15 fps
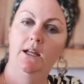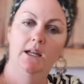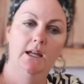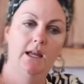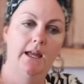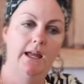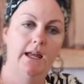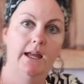
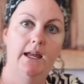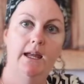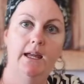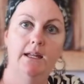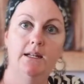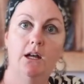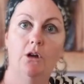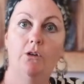
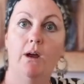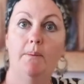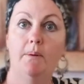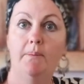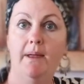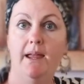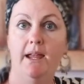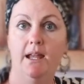And I'll grab a
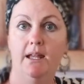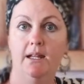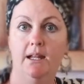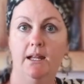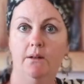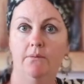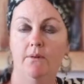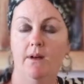pen
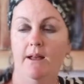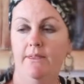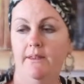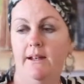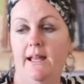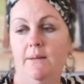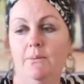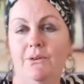and write the
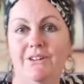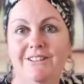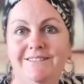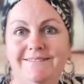name on it.